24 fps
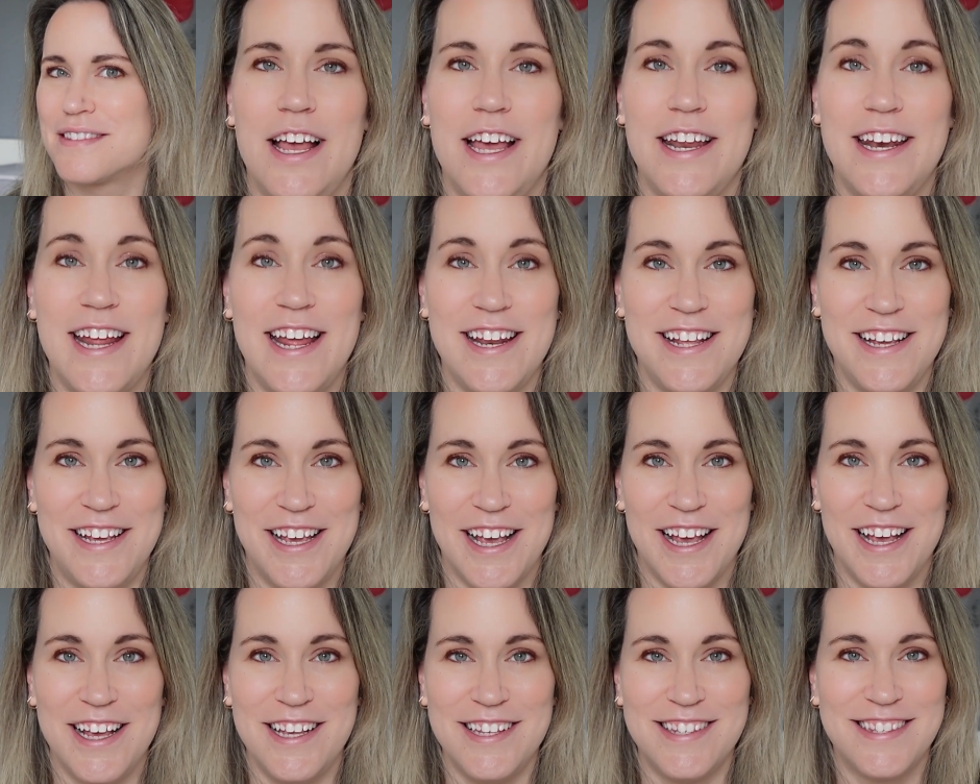In any
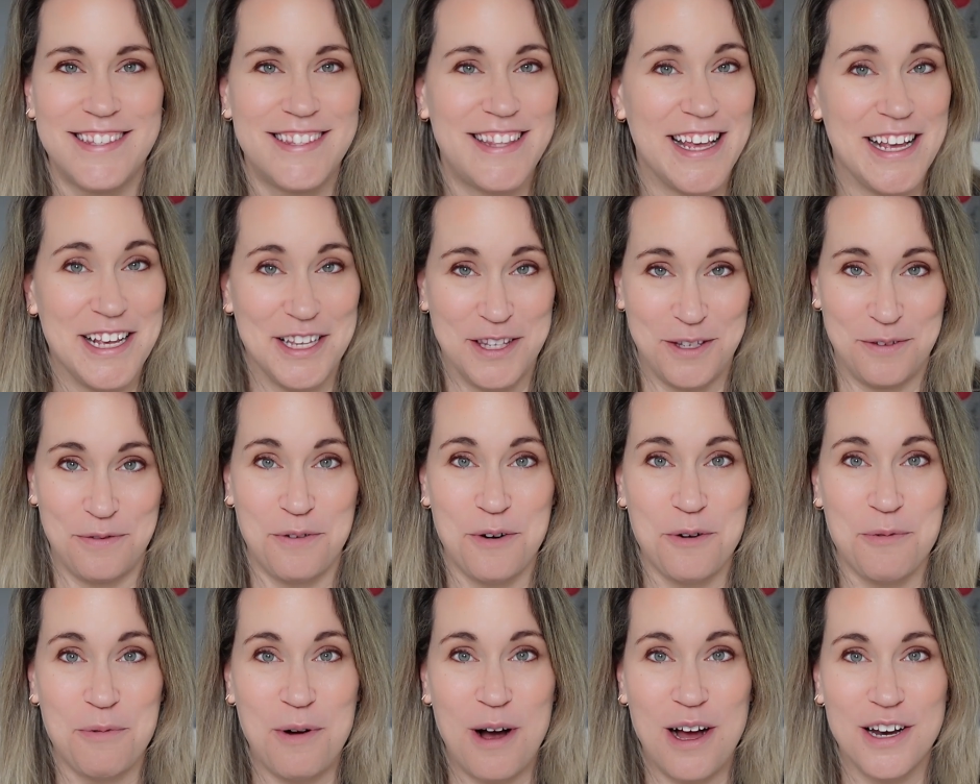case, thanks
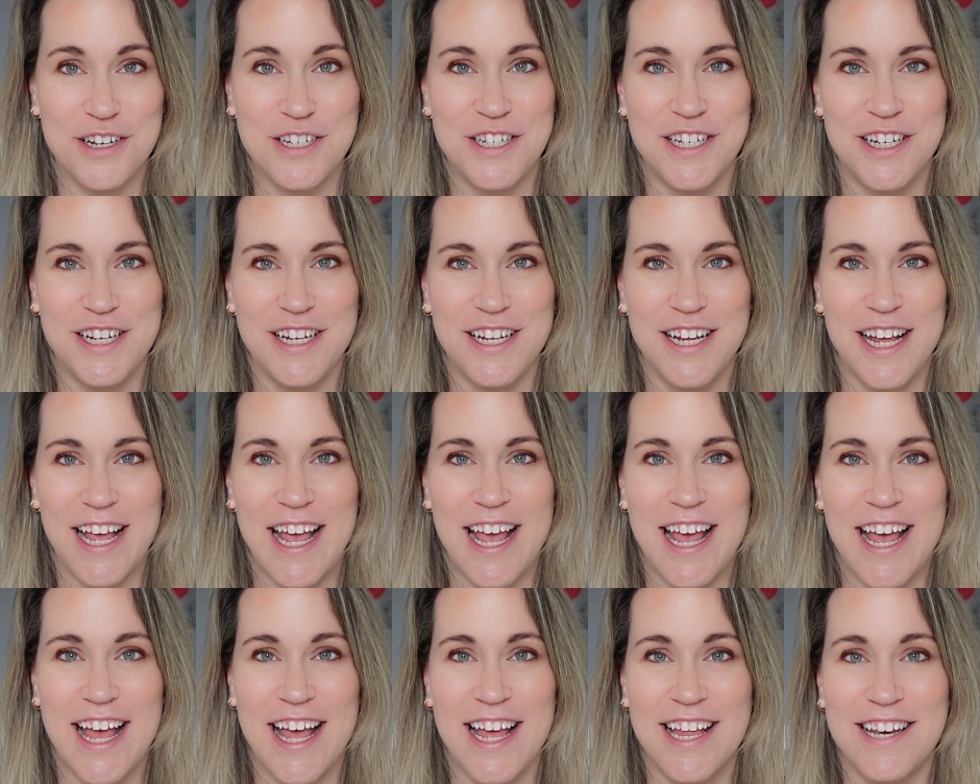for watching
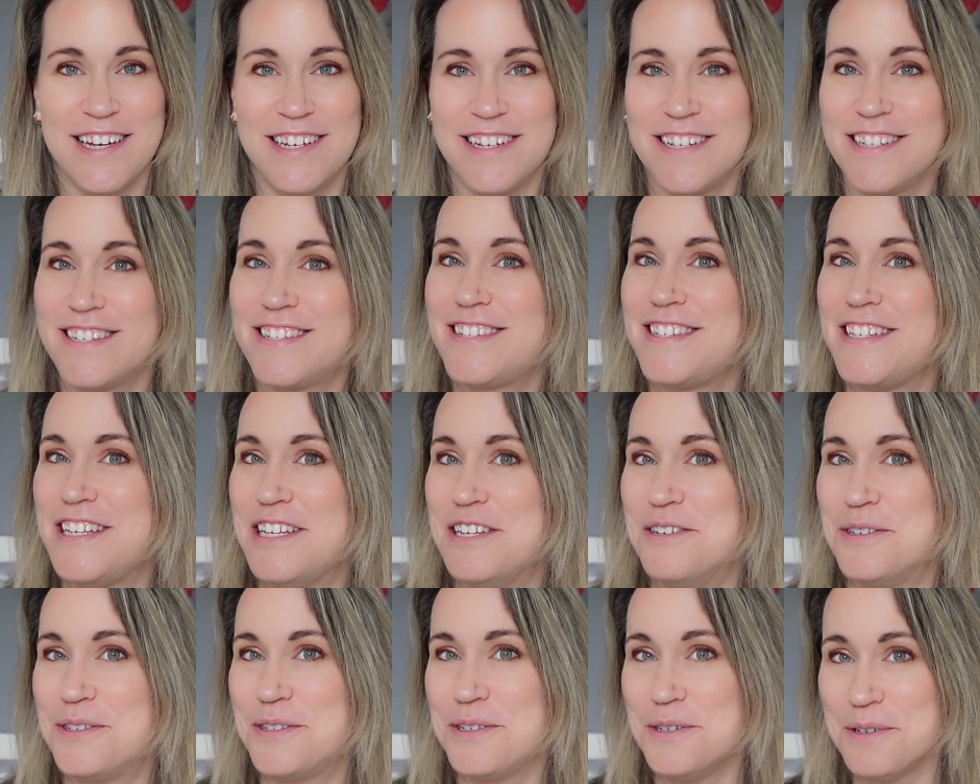and see you